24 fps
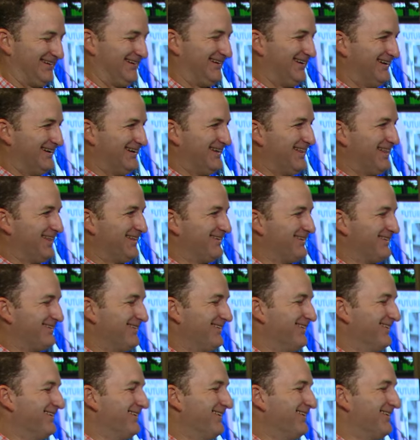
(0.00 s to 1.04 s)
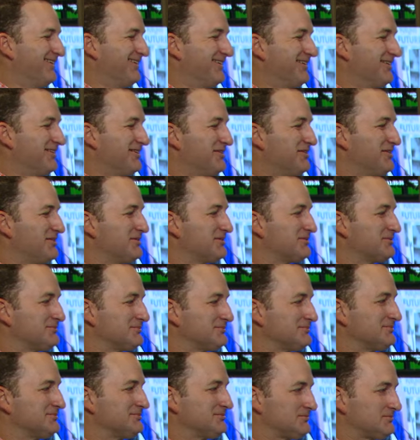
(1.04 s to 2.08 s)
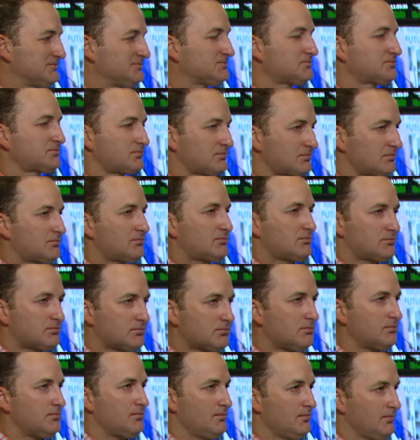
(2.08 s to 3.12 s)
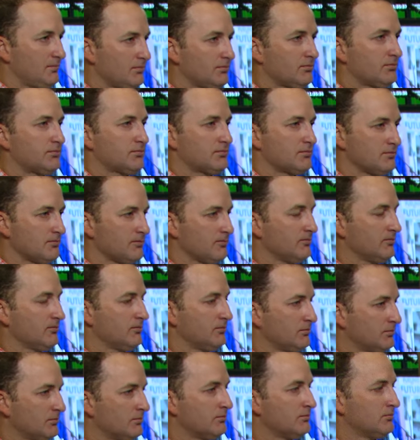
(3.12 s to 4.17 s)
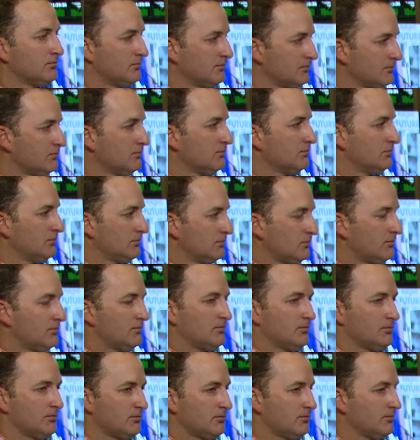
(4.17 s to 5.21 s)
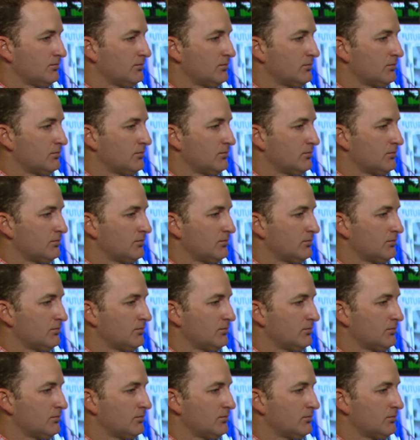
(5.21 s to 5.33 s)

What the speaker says: This person isn't speaking.